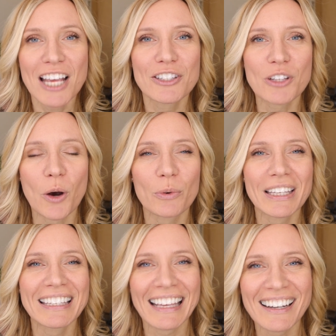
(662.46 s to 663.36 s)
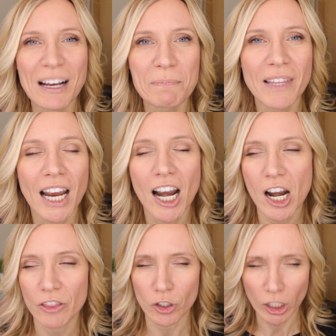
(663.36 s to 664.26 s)
So we get it up there
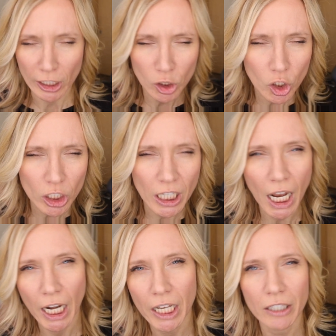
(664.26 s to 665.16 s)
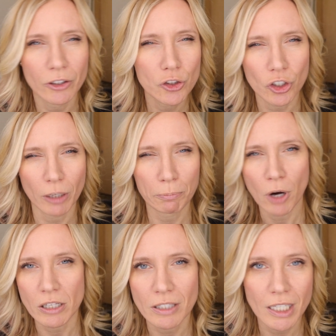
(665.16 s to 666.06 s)
and they're like looking at it, and these
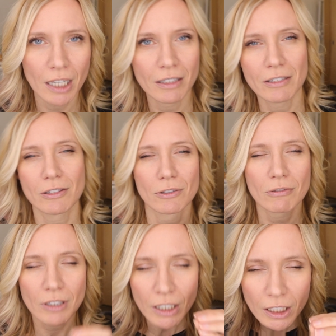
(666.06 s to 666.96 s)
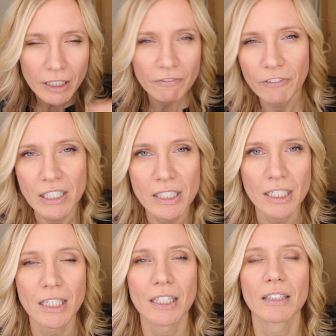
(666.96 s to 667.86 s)
prosthodontists, and they're really like
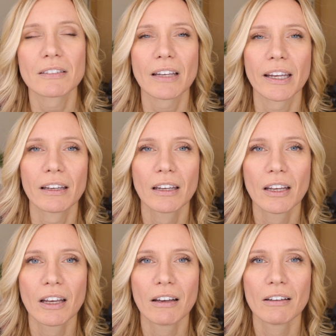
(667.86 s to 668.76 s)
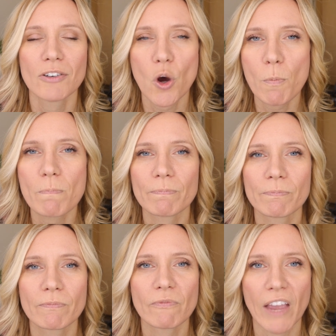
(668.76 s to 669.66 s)
fussy. It's like, nope,
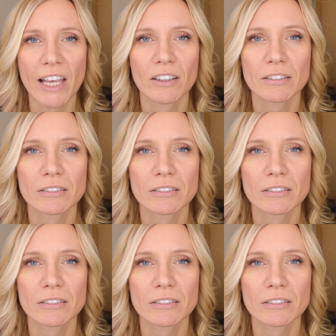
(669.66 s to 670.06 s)
failed.